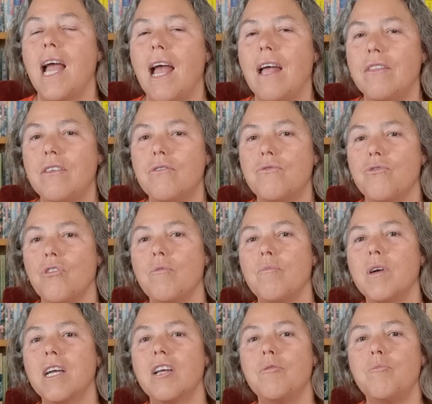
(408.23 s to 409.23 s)
and the
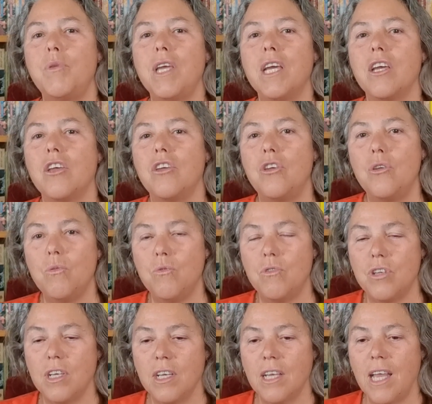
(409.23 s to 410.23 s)
trauma can be
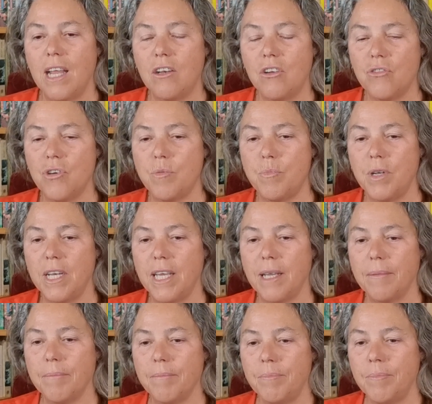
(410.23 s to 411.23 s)
acute and
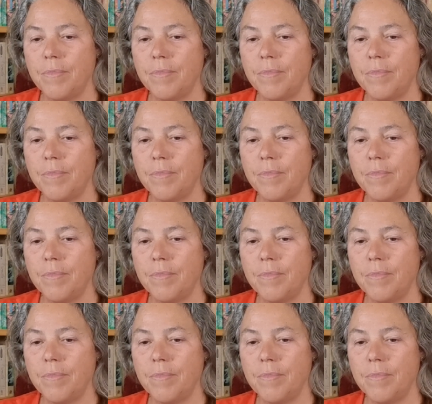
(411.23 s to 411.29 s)
crippling.